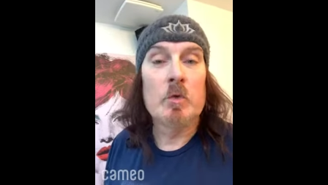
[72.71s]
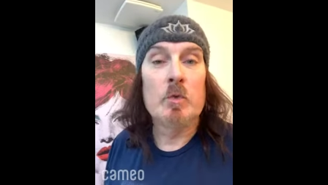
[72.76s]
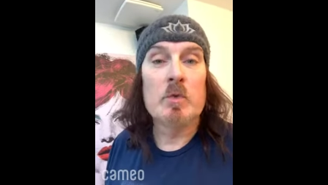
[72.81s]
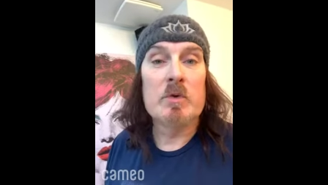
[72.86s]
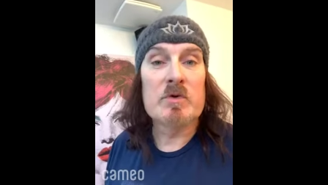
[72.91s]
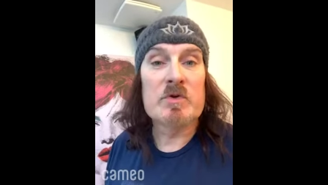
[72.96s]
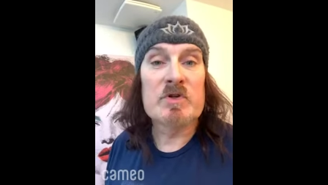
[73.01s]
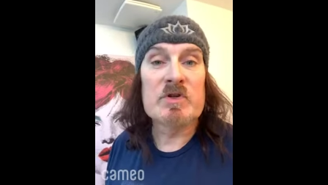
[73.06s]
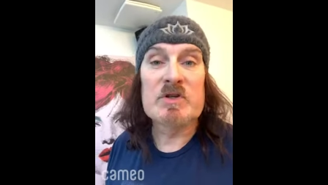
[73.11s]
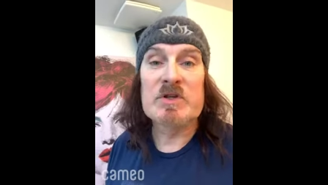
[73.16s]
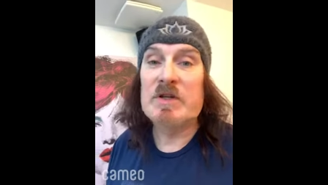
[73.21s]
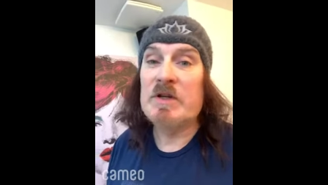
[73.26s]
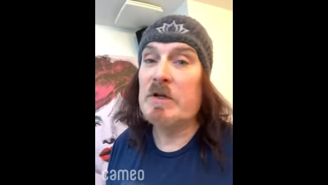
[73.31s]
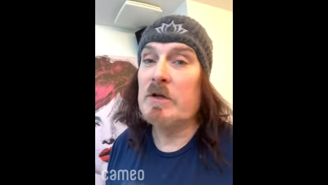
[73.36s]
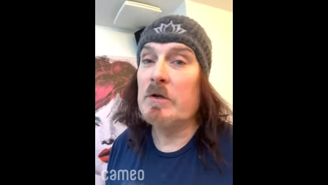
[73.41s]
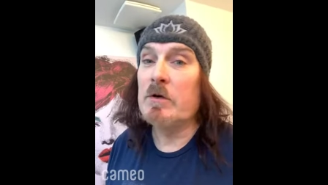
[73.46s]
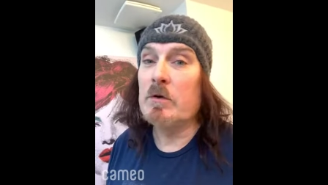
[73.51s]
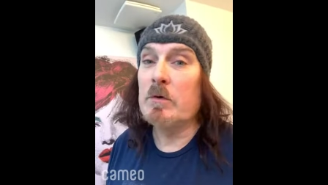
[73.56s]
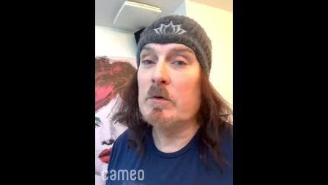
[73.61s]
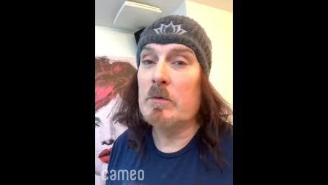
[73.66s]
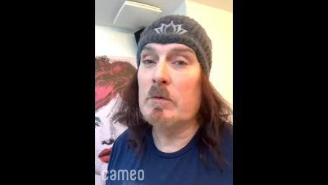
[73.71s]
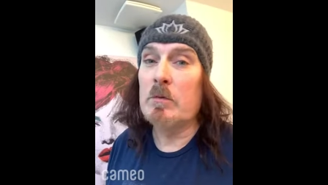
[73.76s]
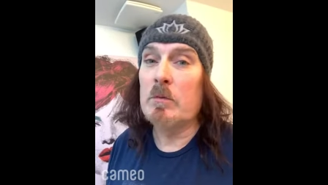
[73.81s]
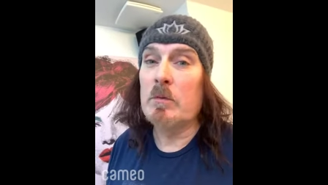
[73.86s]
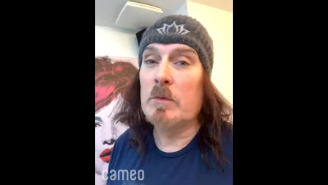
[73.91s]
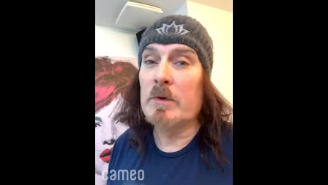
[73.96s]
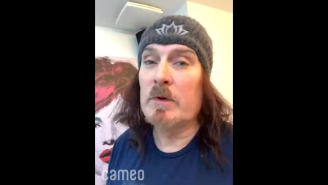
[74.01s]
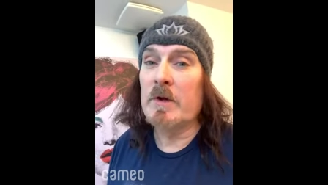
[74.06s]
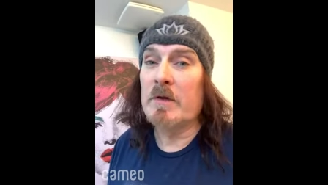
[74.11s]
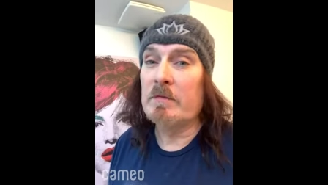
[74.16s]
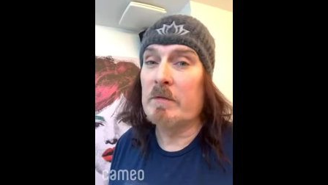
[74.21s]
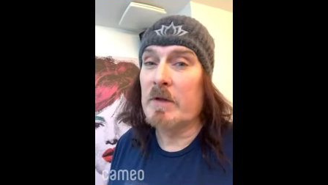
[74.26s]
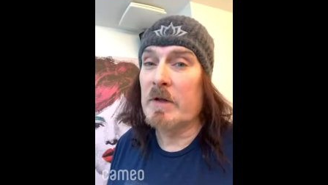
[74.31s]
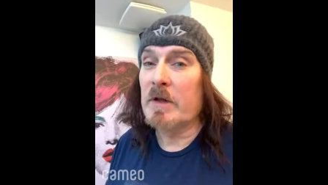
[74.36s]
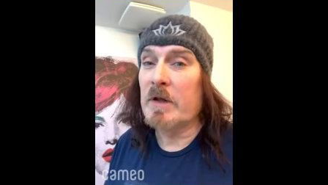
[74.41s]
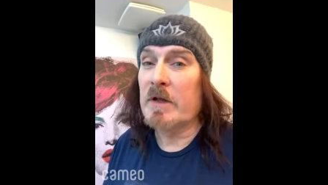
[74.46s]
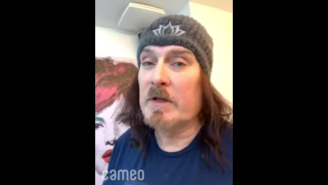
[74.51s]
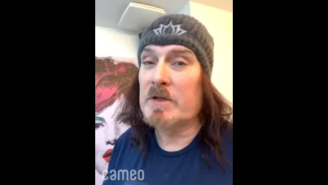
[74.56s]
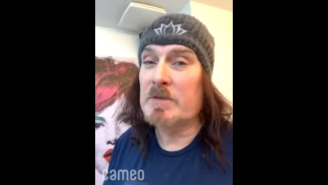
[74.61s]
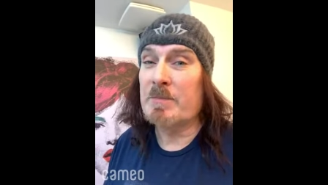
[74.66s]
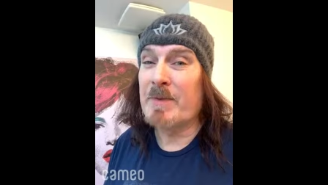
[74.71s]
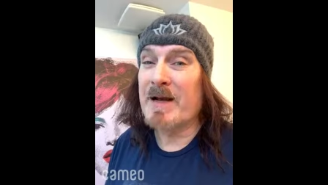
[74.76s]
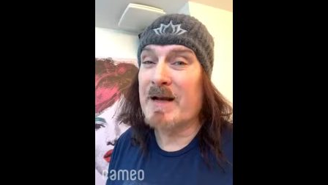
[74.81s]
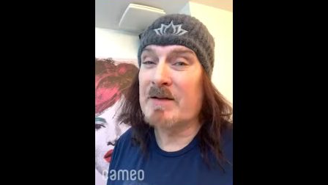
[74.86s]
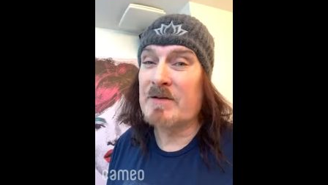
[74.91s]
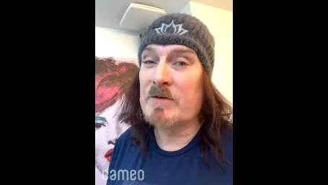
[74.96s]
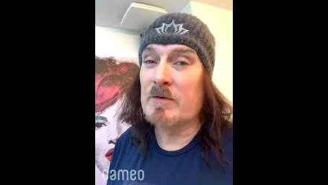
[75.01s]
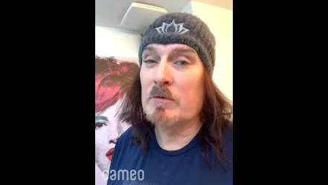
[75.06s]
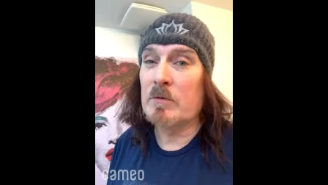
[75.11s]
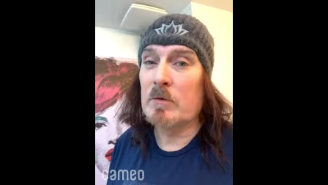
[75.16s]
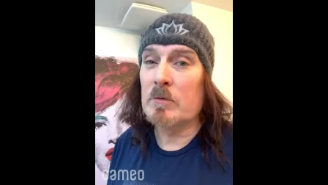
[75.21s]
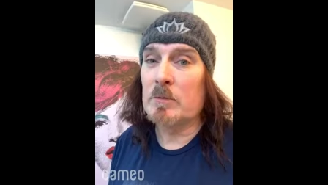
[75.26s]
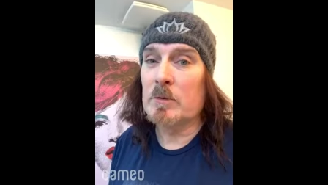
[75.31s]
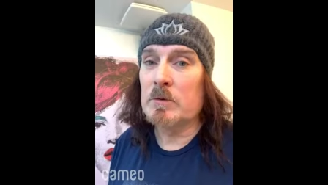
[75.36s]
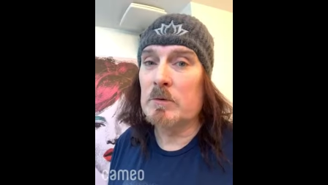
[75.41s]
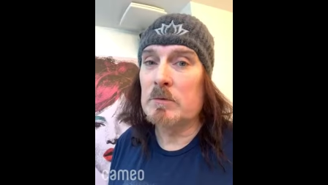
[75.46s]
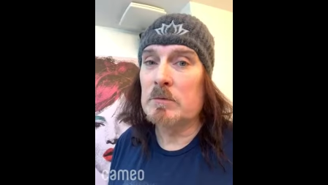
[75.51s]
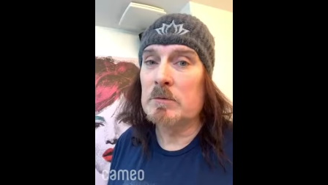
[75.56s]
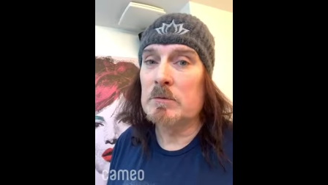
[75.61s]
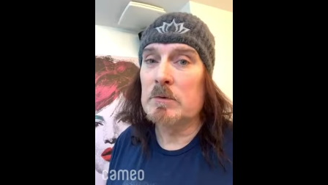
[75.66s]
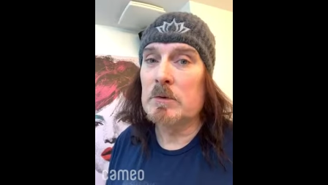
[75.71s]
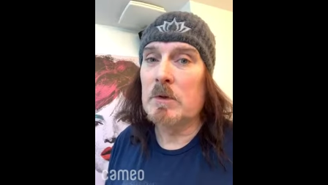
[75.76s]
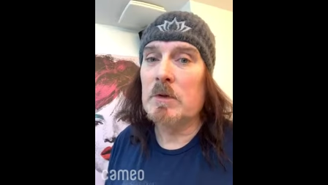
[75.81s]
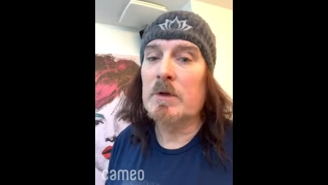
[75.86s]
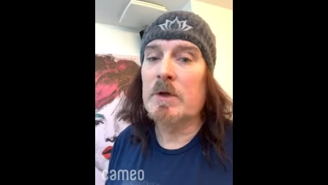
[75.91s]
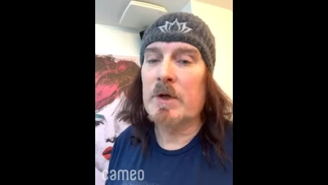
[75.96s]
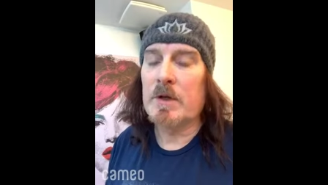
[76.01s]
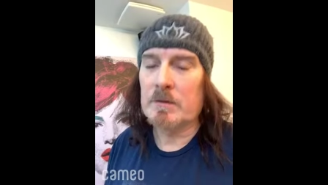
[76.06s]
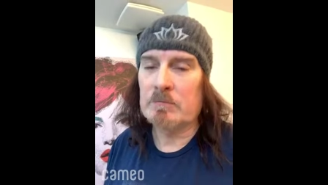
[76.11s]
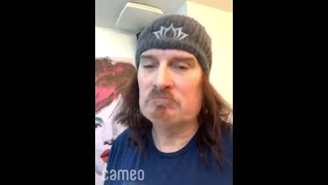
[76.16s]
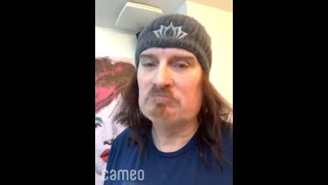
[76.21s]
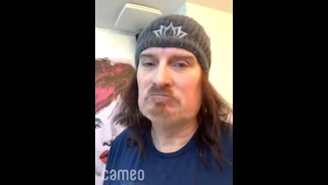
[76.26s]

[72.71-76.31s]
we'll see you when everything gets back to normal. Okay.